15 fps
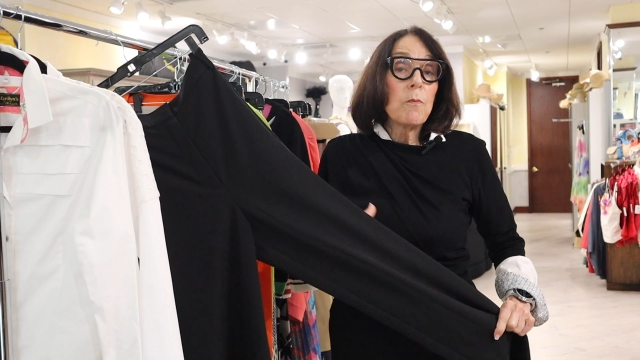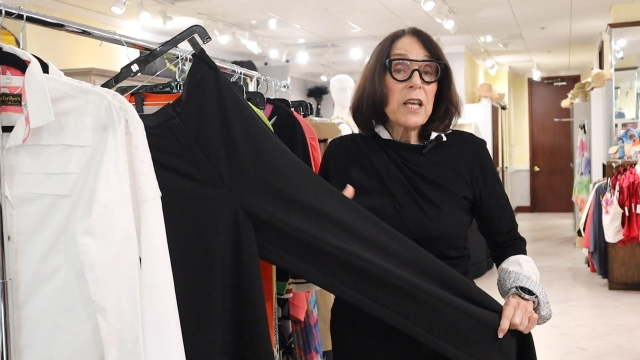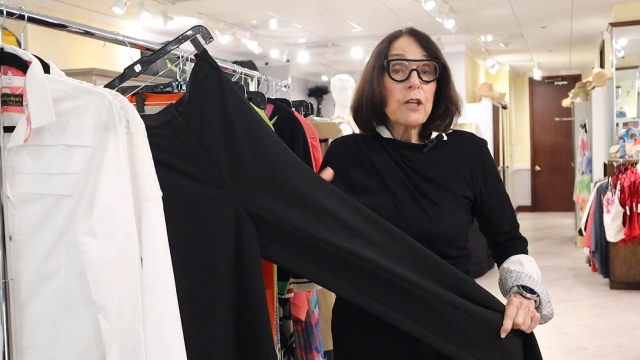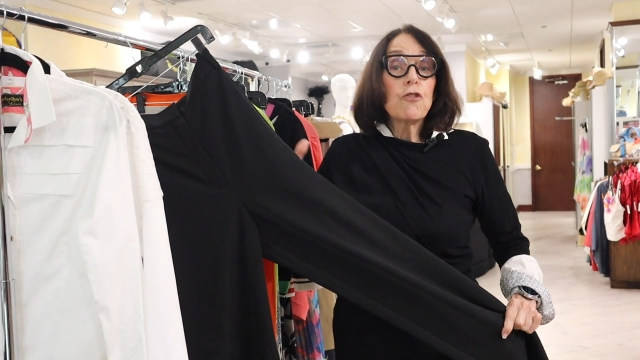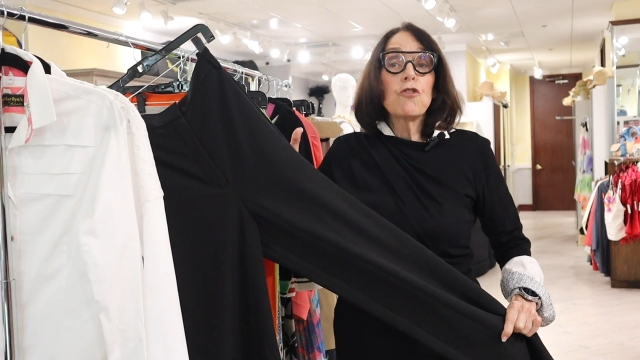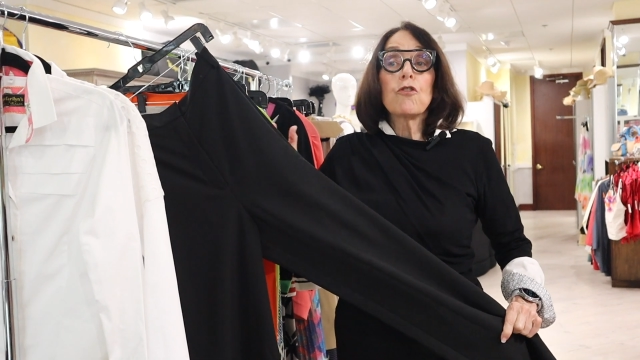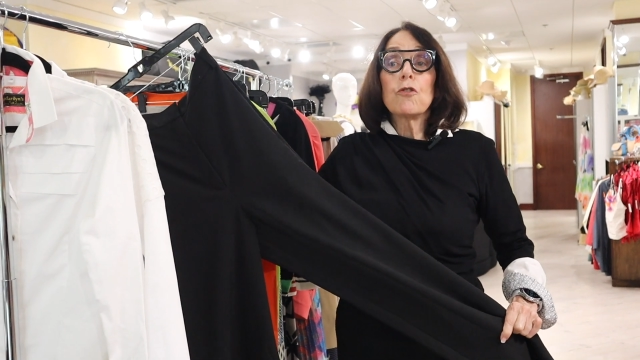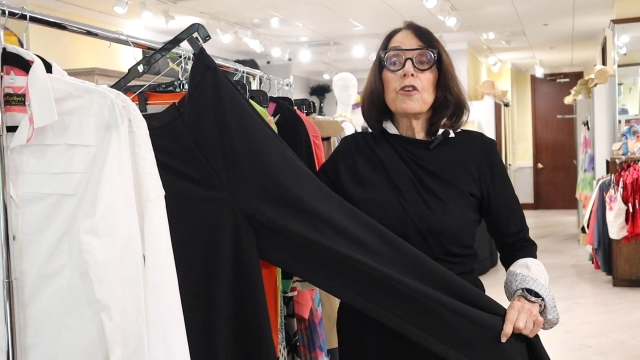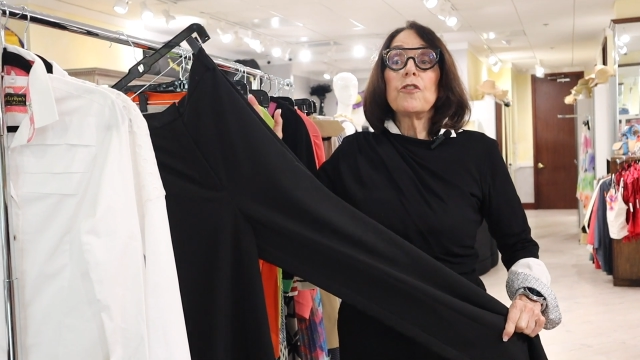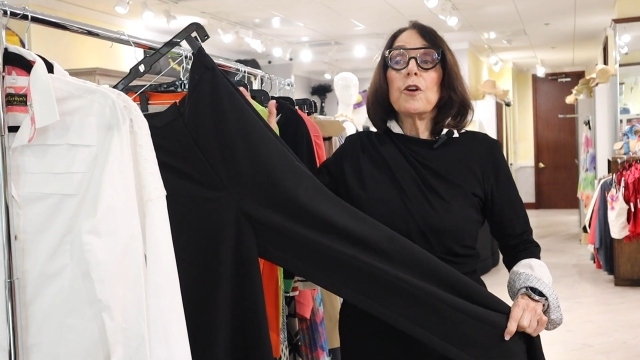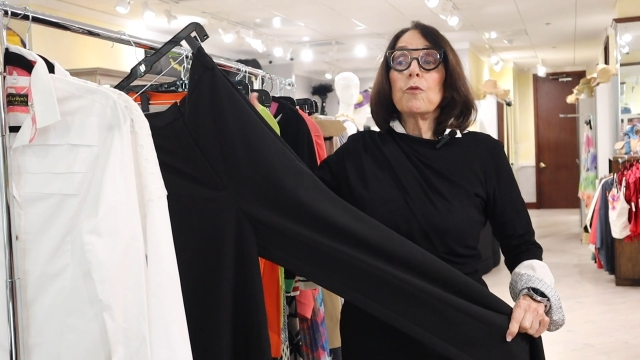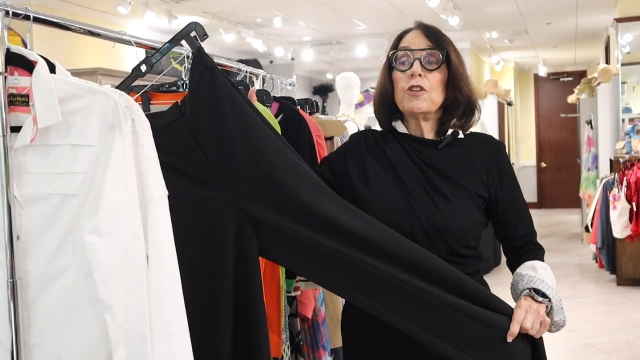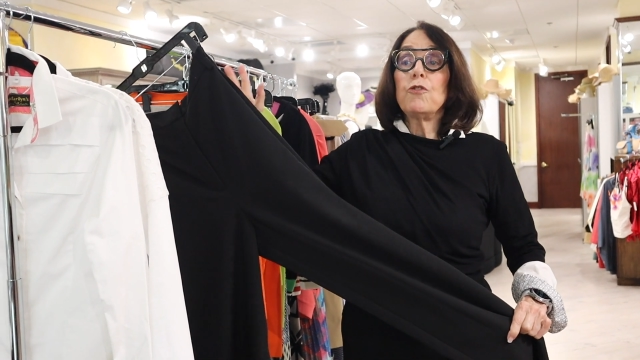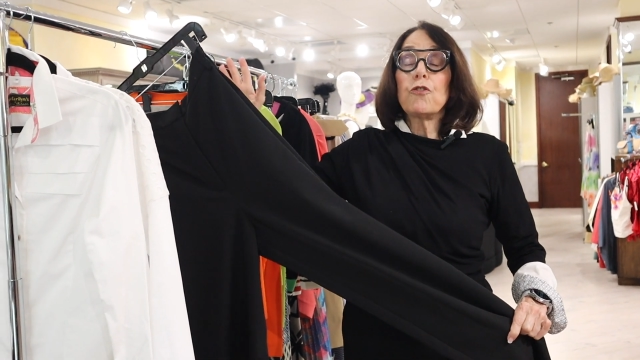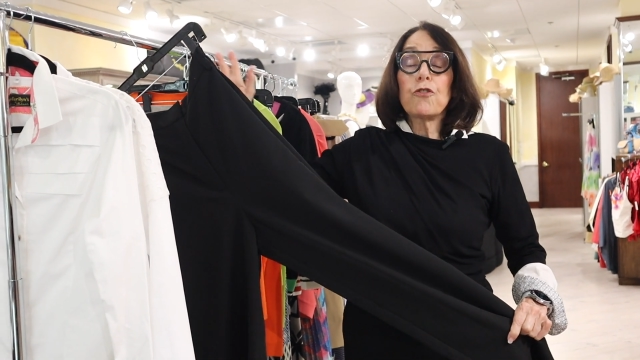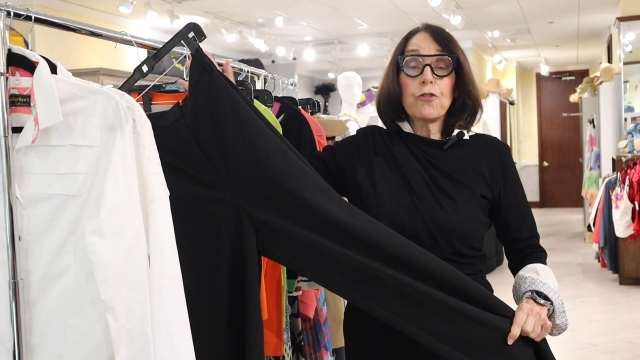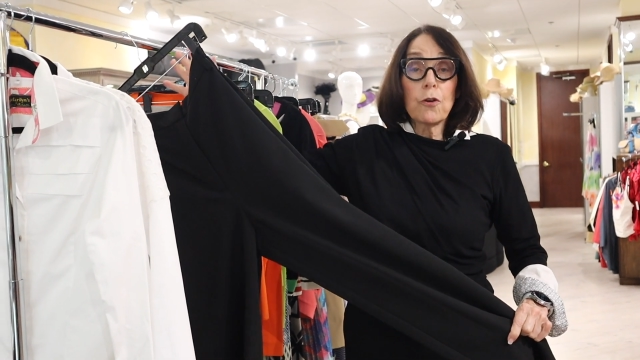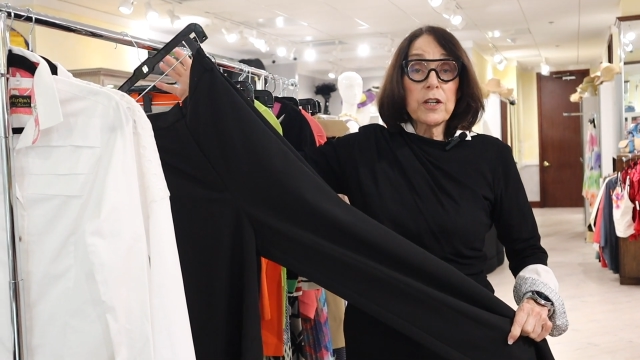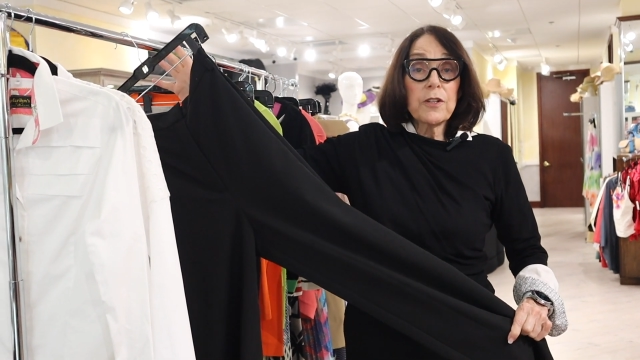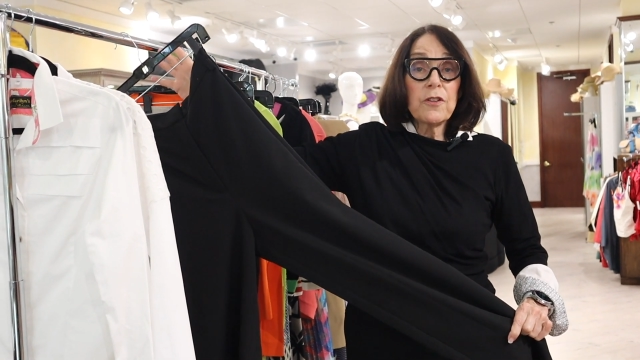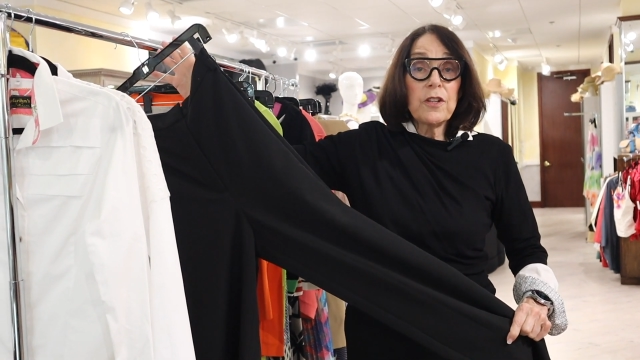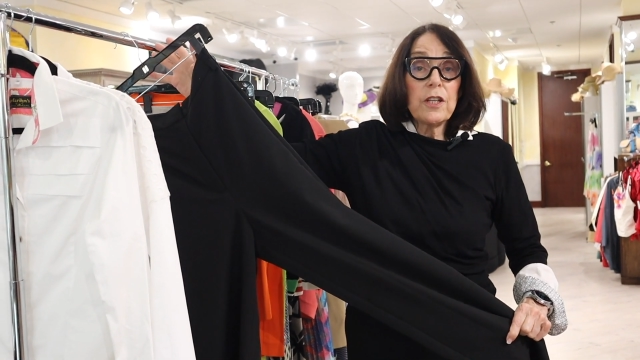Make sure that when you
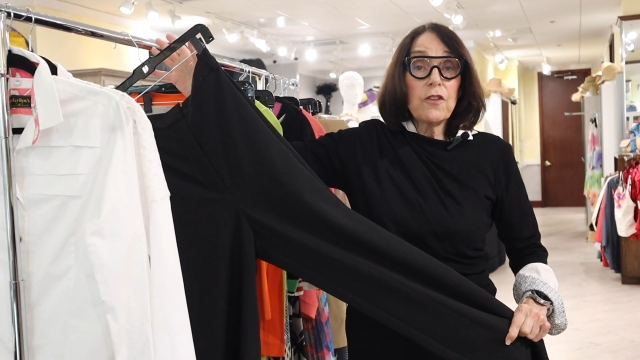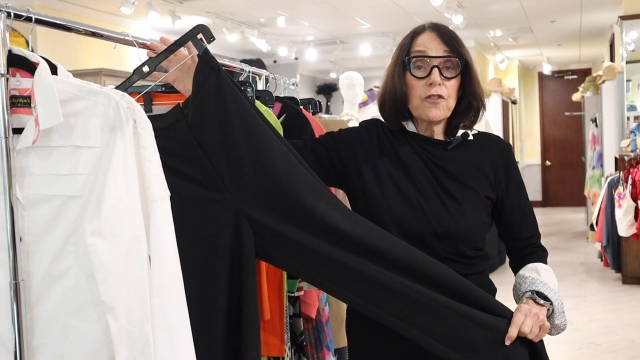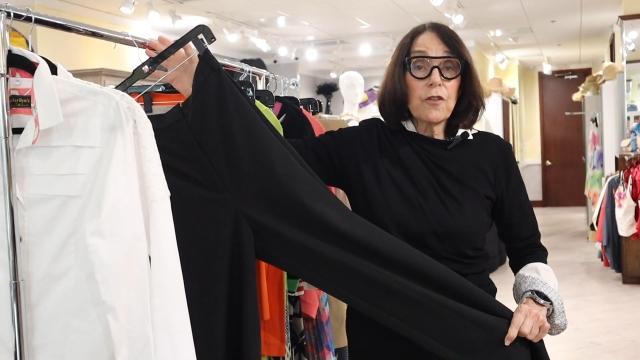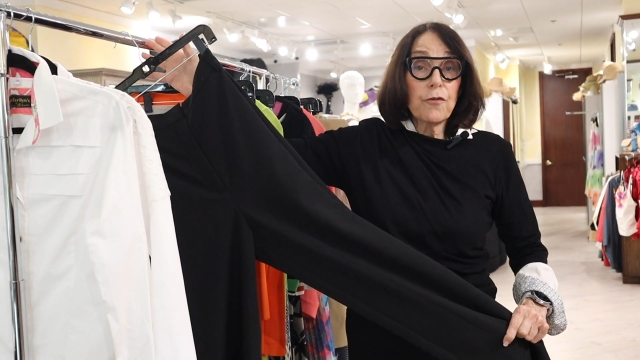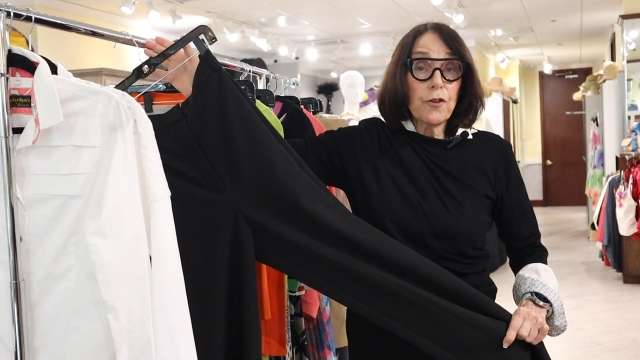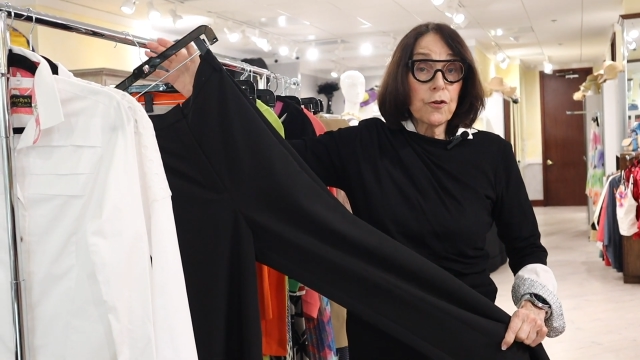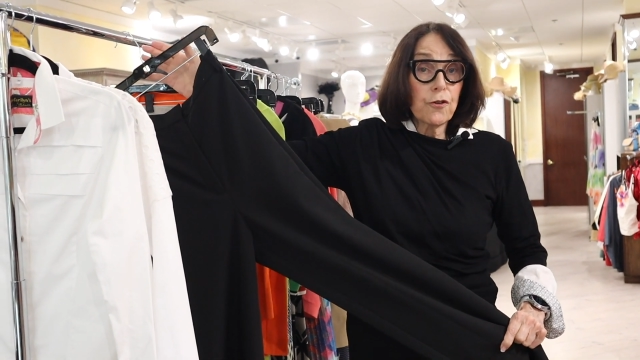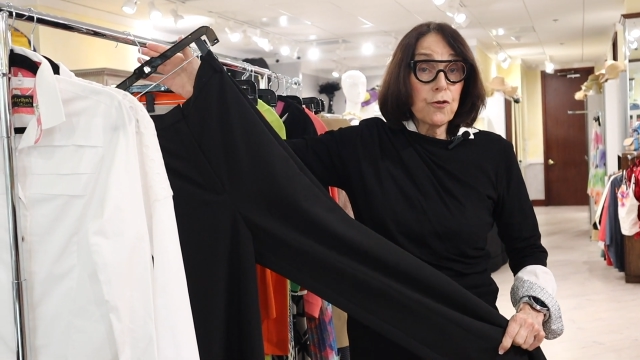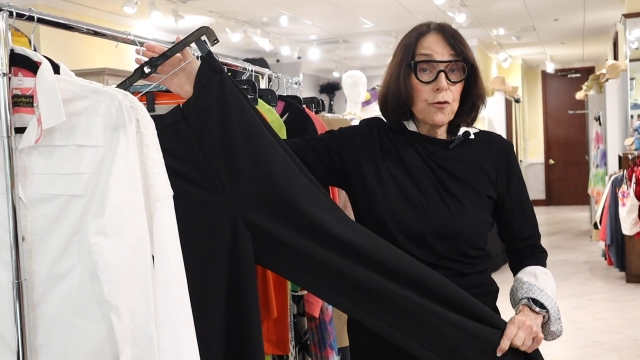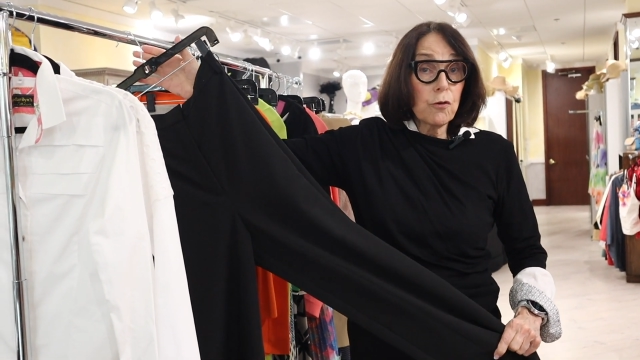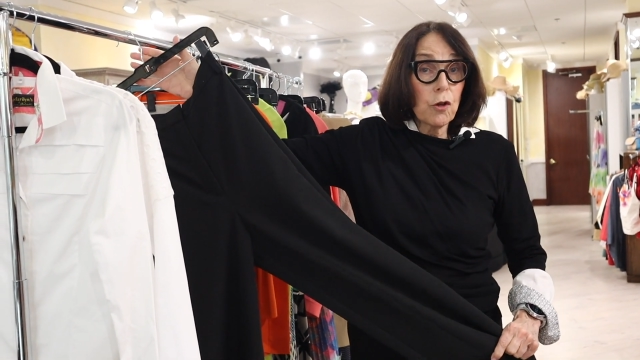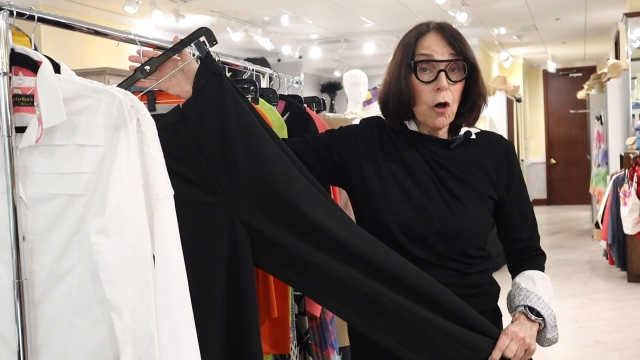shorten these, if they're too